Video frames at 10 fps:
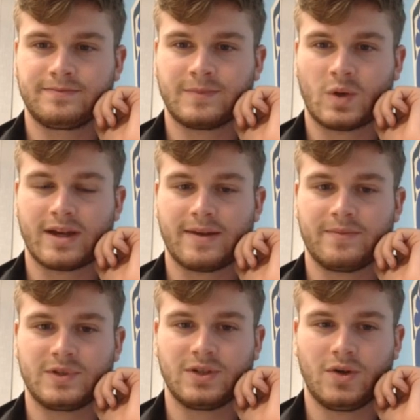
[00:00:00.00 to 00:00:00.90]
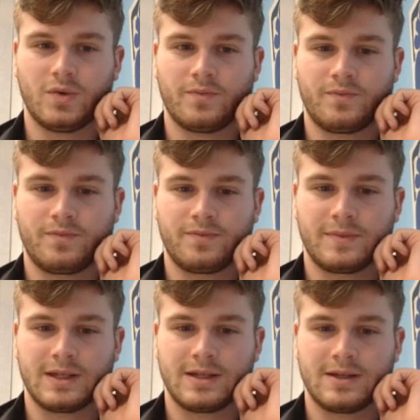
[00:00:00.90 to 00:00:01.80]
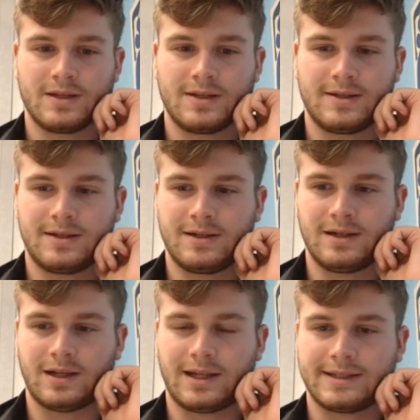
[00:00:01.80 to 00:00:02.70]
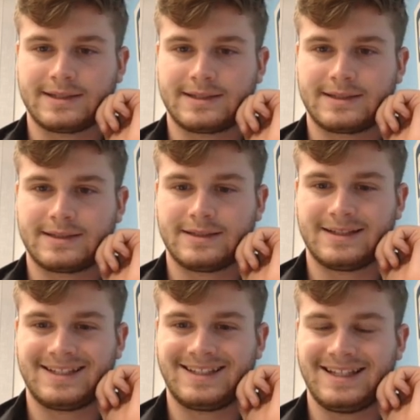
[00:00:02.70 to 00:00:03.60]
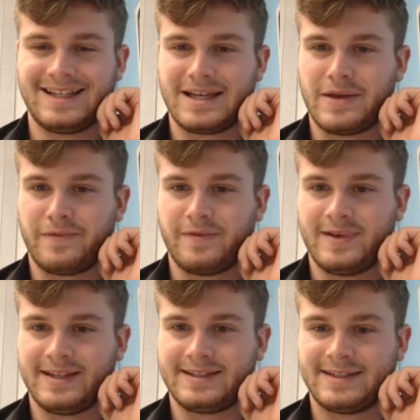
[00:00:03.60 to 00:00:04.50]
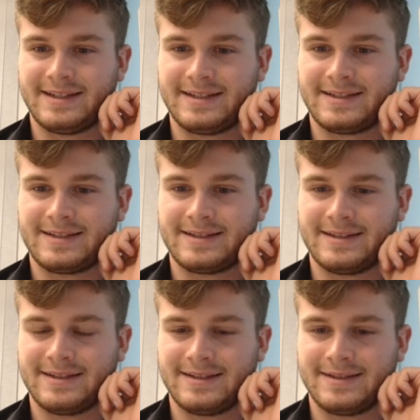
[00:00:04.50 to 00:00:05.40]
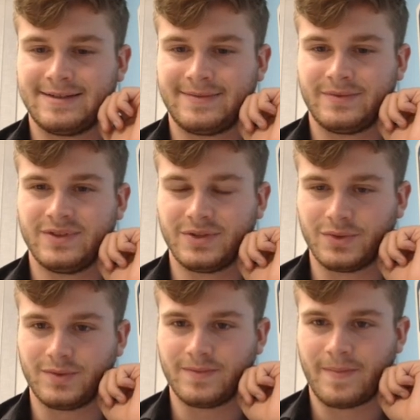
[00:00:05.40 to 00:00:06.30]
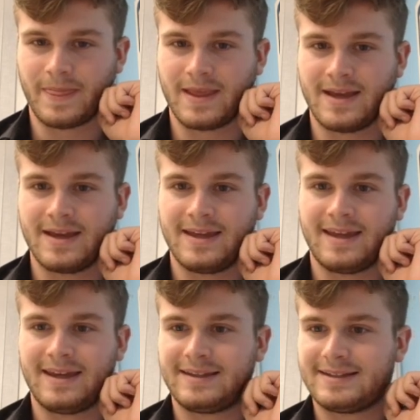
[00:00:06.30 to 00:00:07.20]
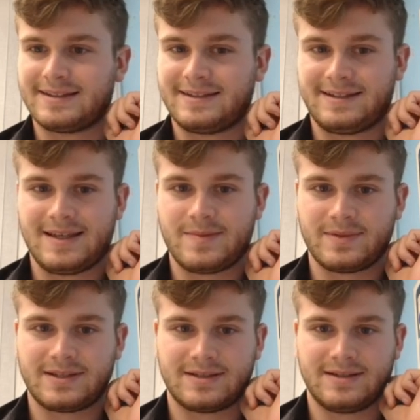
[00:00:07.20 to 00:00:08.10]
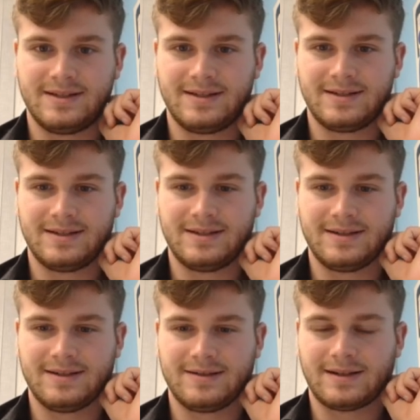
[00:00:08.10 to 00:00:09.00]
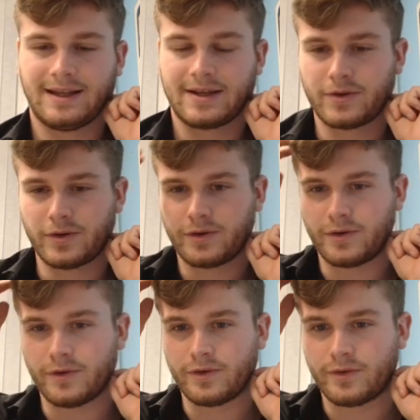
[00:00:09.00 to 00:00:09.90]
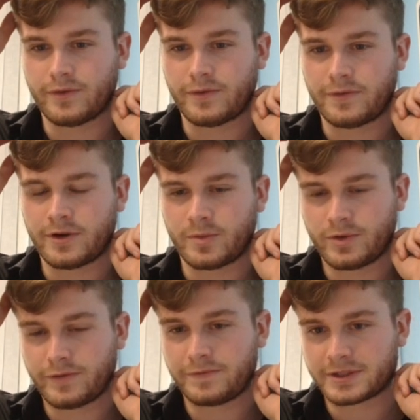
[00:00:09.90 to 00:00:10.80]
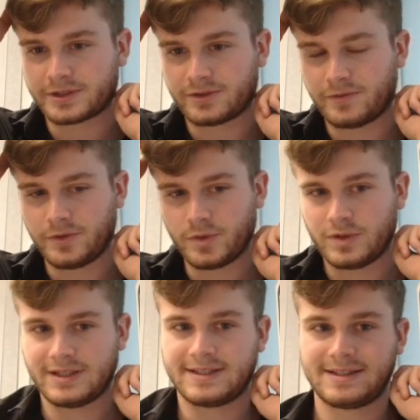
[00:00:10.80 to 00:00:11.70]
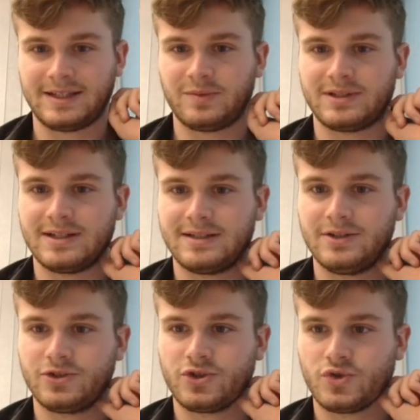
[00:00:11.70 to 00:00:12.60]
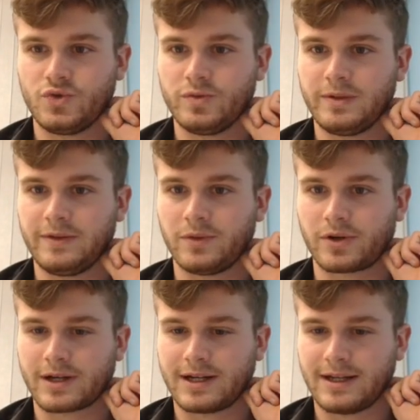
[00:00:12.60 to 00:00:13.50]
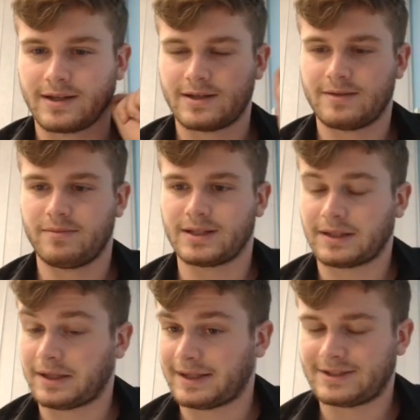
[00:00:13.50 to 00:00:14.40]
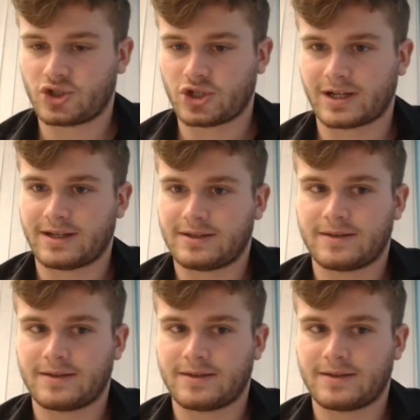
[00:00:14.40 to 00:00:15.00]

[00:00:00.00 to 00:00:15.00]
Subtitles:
Okay, so let's see if this is true. It seems like from the first view, this seems that this should be working, but let's check it.